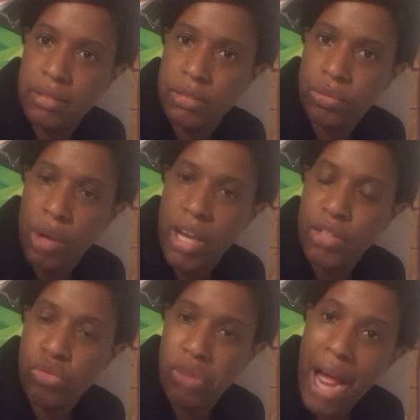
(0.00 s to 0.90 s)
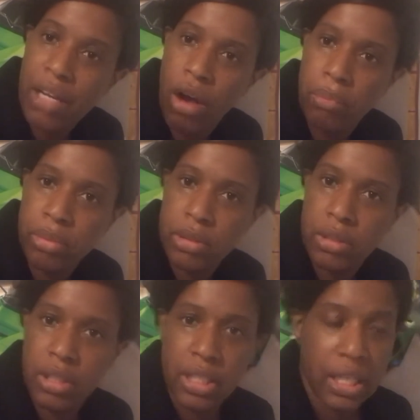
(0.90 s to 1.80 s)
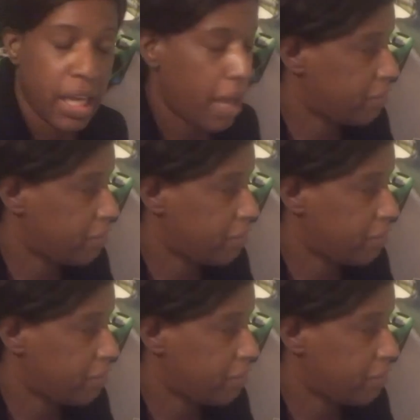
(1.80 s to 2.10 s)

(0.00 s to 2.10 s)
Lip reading: right? Rack up. And